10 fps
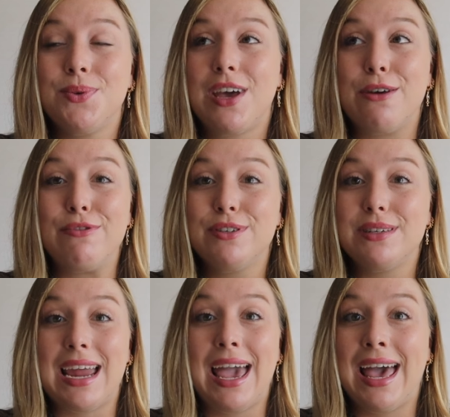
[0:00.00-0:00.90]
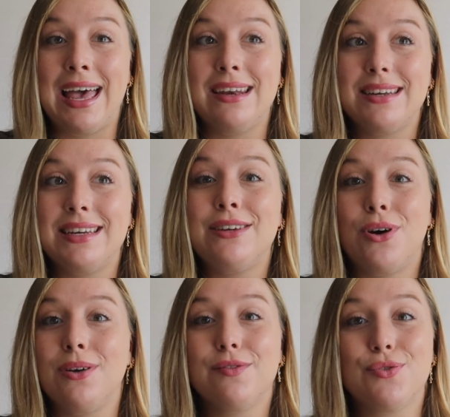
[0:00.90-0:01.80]
we've ever had in
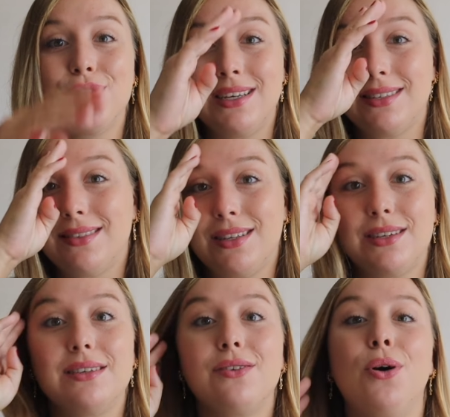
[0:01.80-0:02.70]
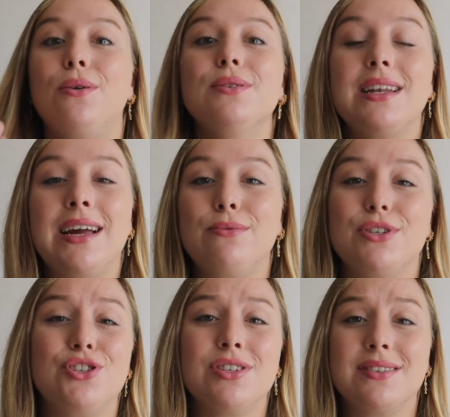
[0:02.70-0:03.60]
all of Greece. The coastline
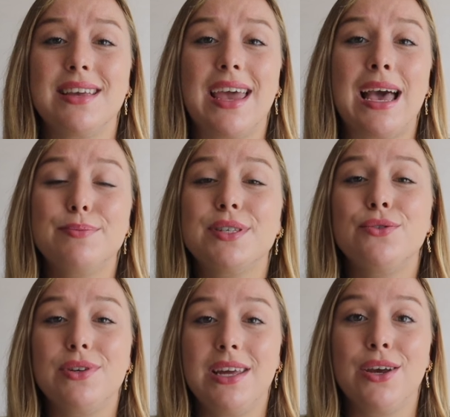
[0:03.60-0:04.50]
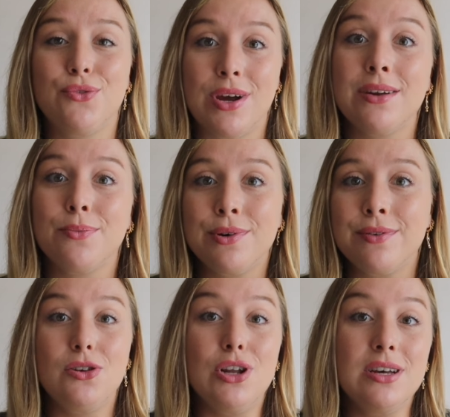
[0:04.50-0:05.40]
was just absolutely
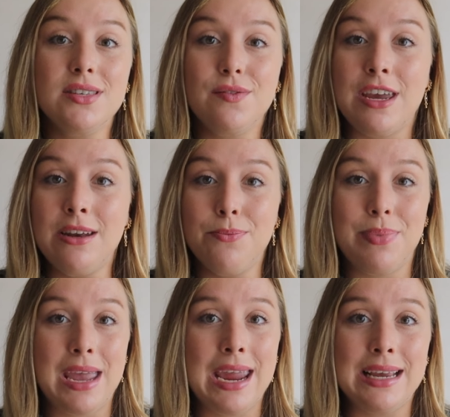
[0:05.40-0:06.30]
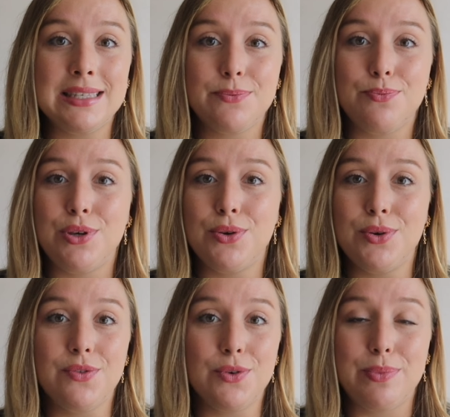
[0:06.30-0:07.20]
incredible. Lots of hidden bays,
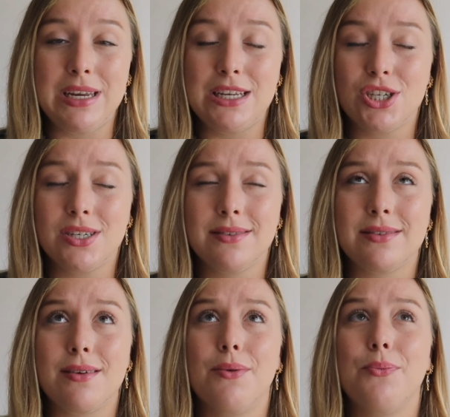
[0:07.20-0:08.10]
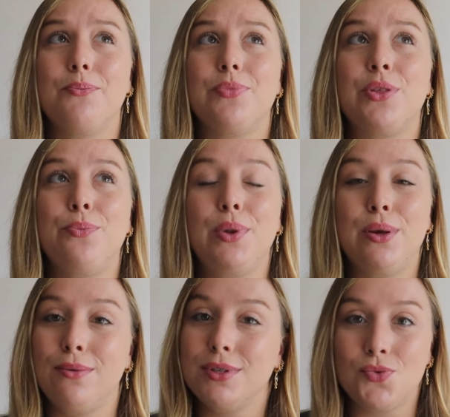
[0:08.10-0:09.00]
beautiful beaches, the
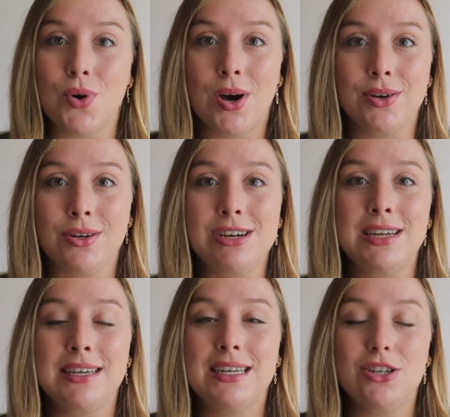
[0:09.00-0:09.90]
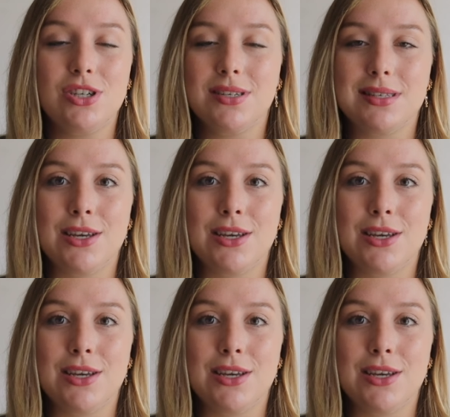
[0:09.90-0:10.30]
bluest water, just